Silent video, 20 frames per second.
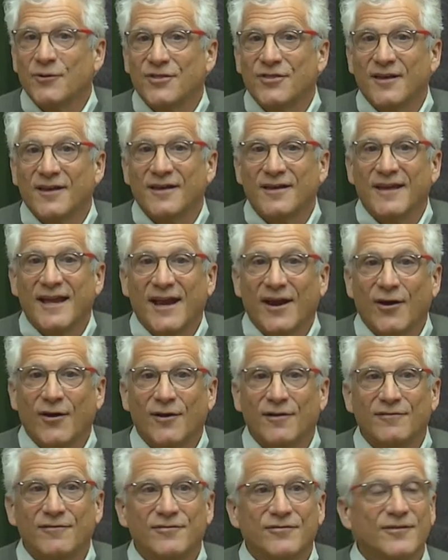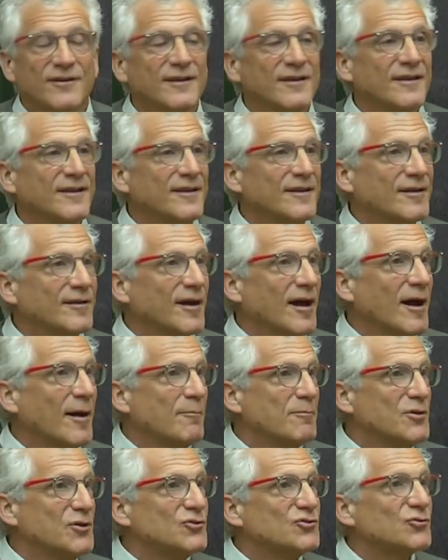with an air of uh,
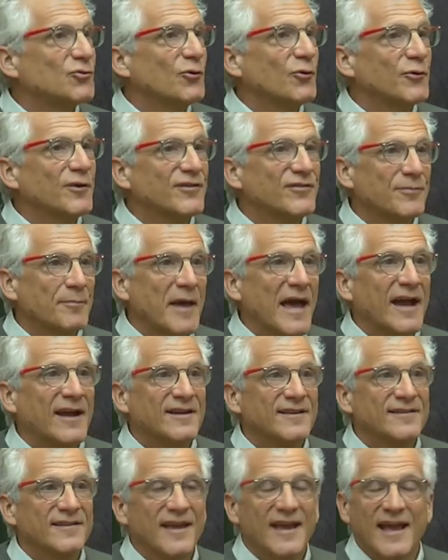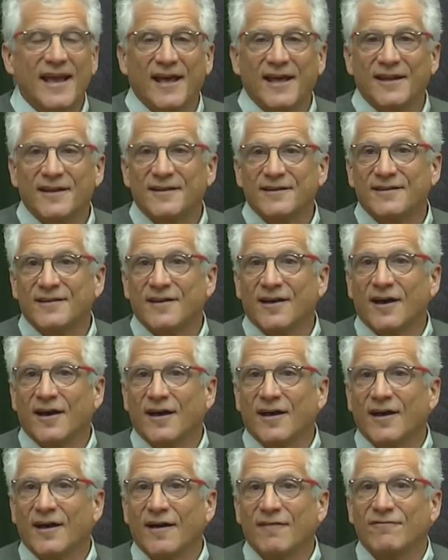mutual respect and
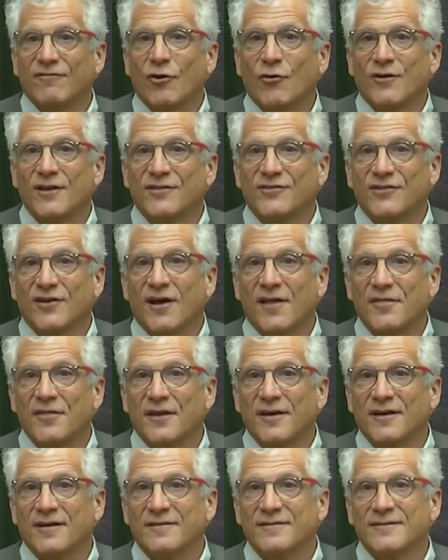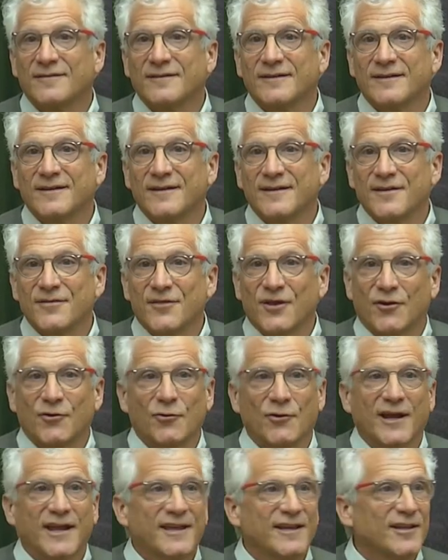uh, a focus on the, the
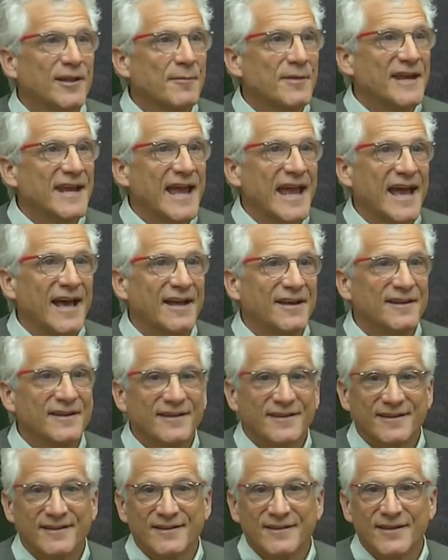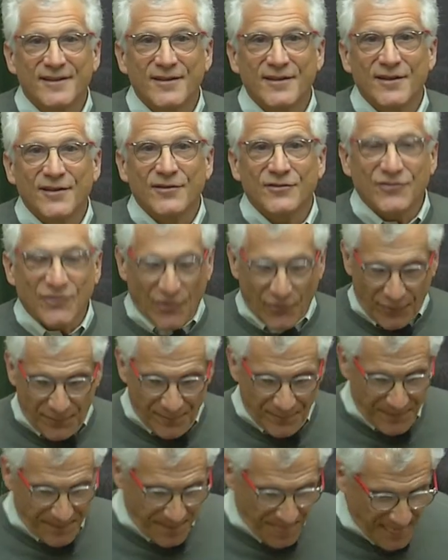curriculum at hand. So
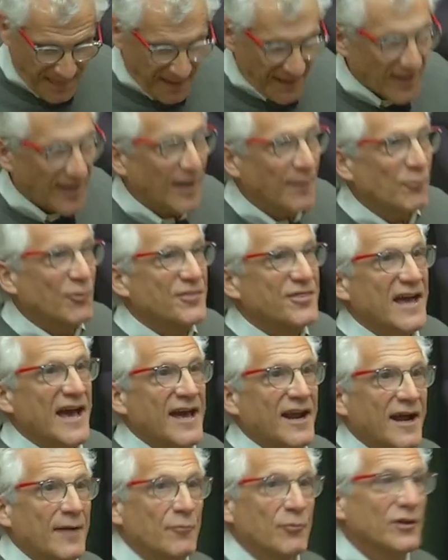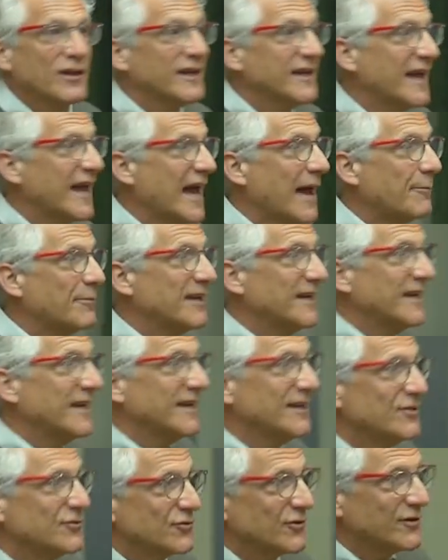um, with that, I'm really happy to
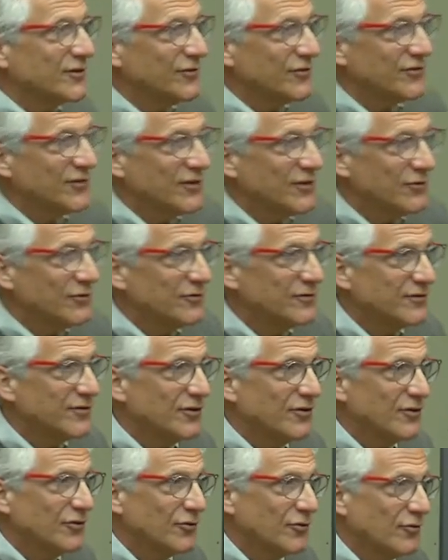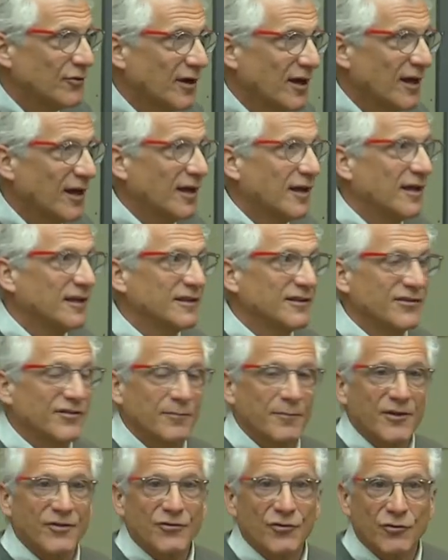introduce you to uh,
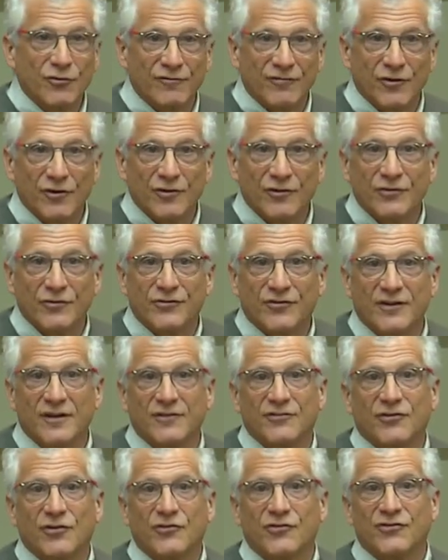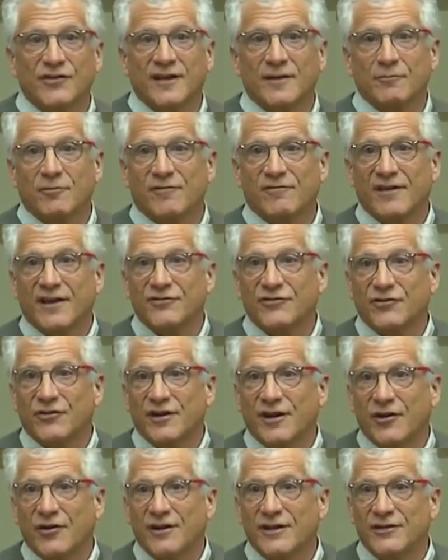Elizabeth Hoover, who's an associate professor
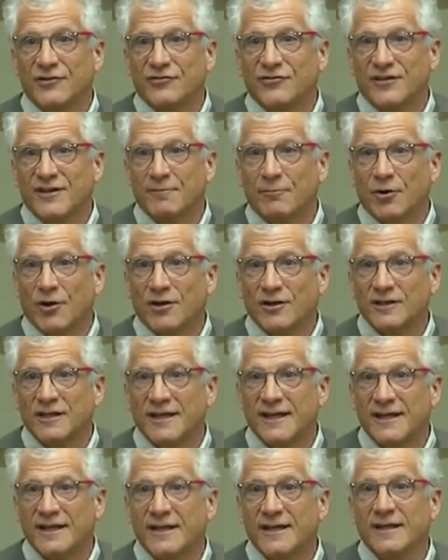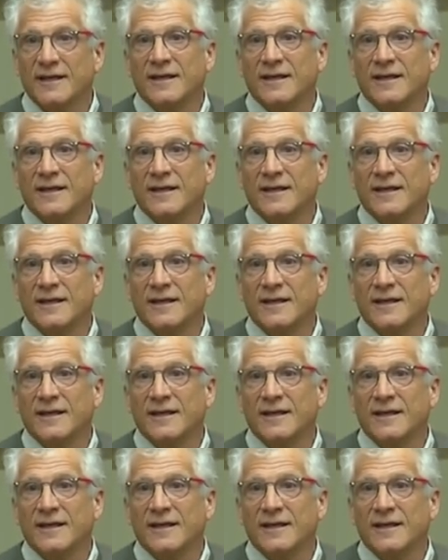here at UC Berkeley